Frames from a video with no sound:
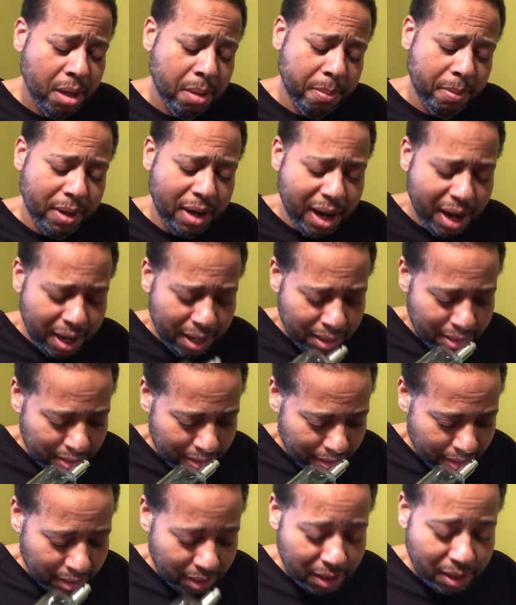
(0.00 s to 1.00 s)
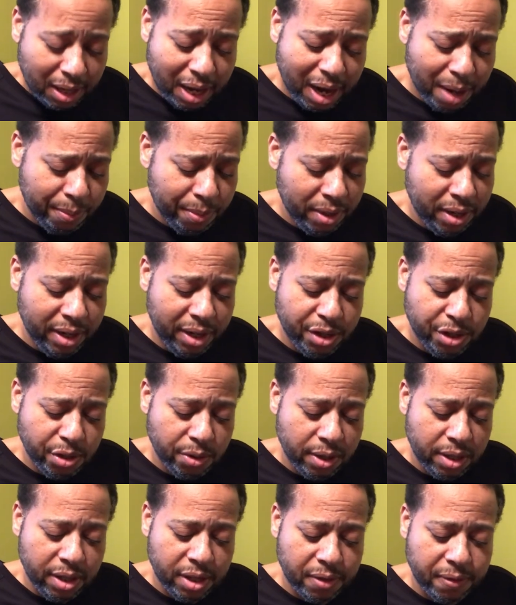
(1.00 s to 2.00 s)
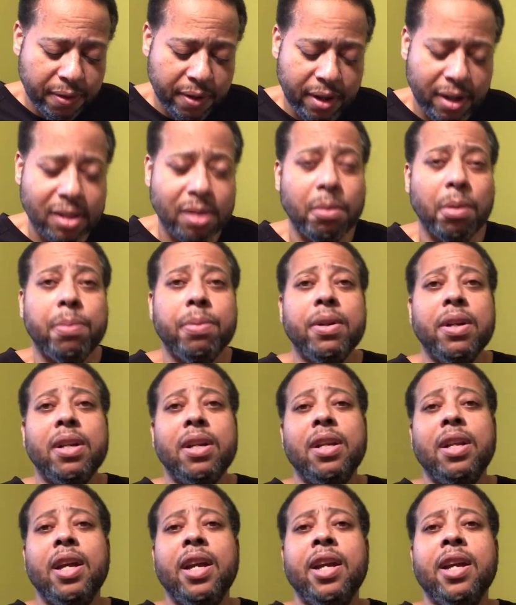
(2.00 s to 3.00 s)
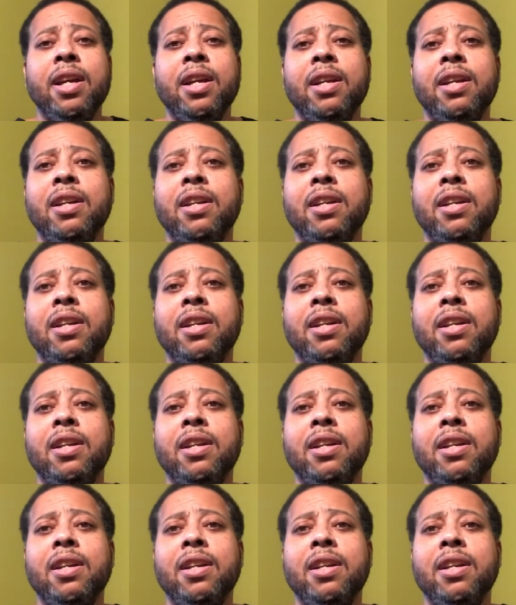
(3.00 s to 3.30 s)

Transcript: But I, I really enjoy this fragrance. I'm gonna put it in the air.